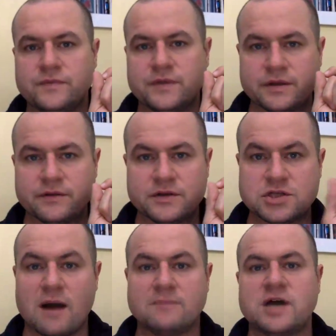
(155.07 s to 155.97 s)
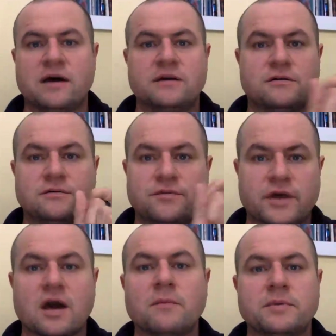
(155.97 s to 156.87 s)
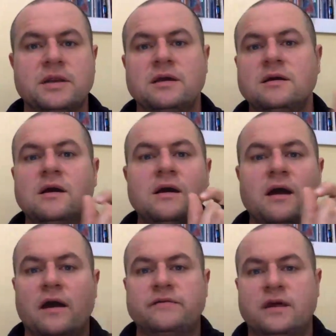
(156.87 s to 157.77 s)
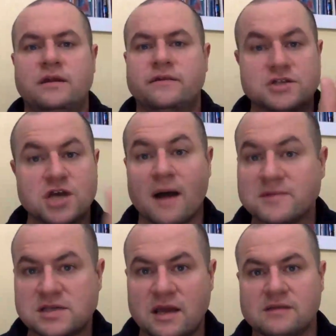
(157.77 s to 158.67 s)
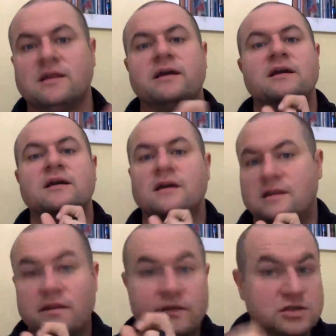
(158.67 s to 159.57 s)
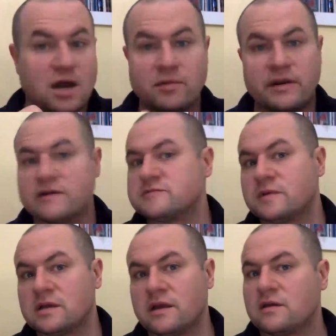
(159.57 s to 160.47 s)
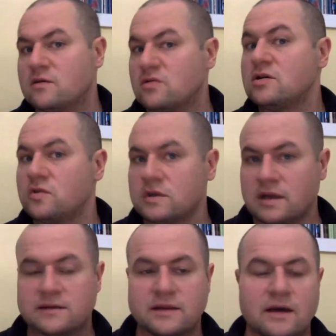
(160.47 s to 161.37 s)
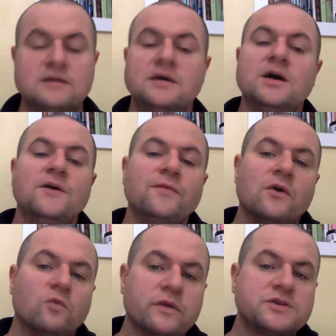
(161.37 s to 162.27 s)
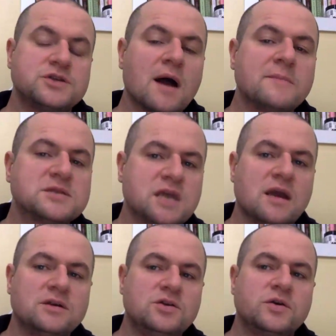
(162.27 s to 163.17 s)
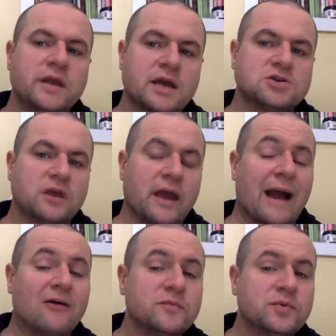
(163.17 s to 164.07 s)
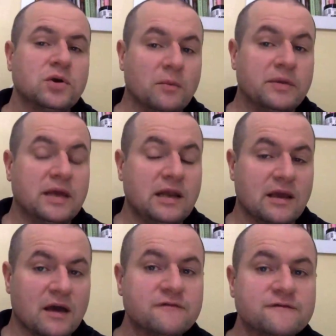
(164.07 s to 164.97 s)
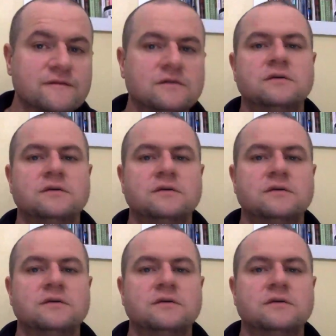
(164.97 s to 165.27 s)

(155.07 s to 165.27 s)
the job title, the company, and then the job scan link, and then the job announcement link. You can do it like that. With JobScan, you can actually output a PDF,